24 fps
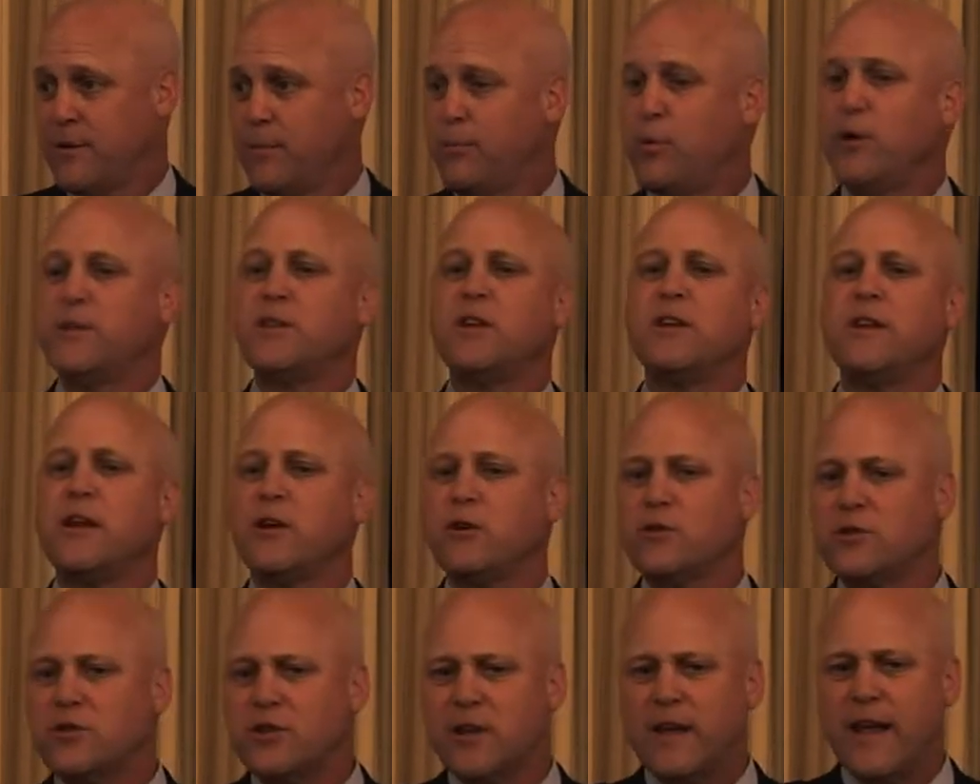Put the
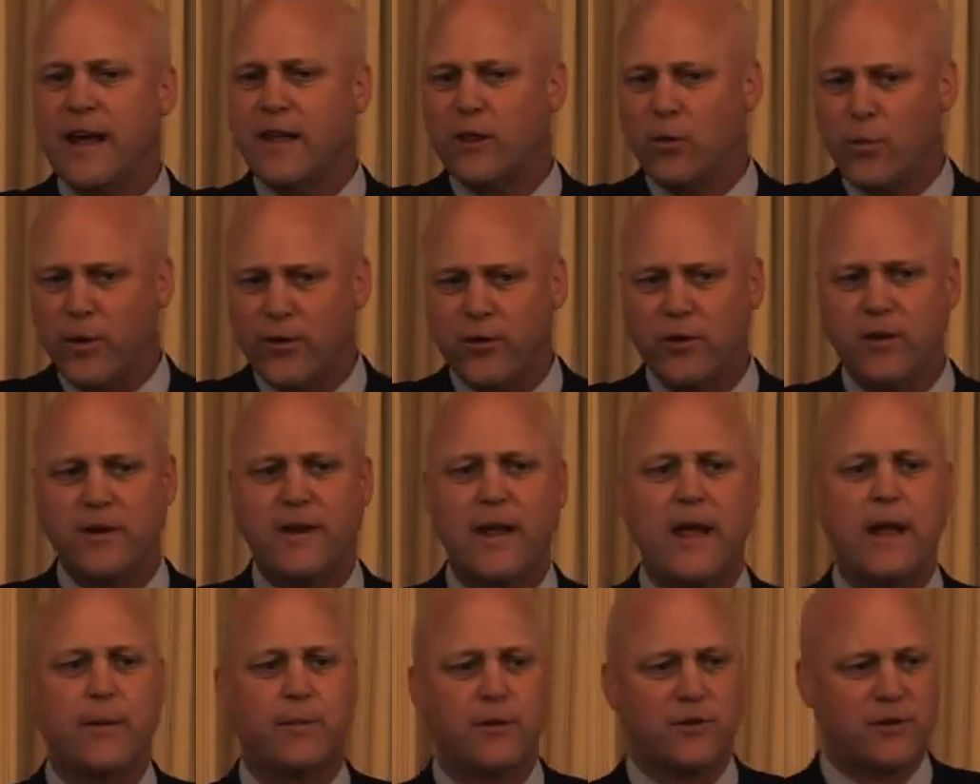nickels together with your
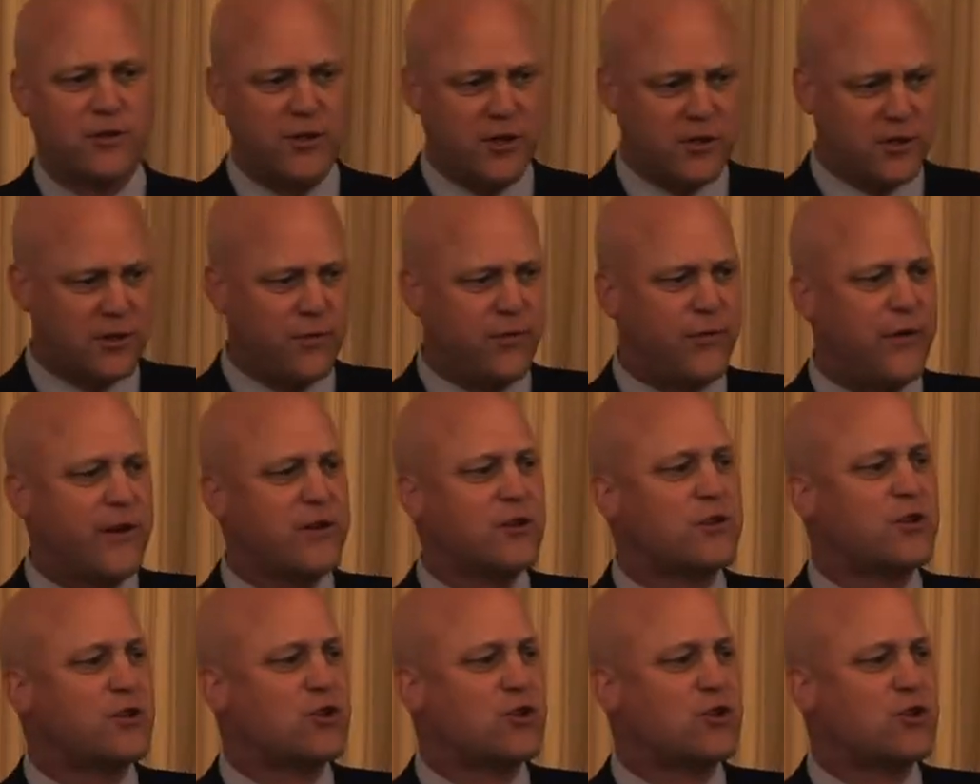neighbors just to fix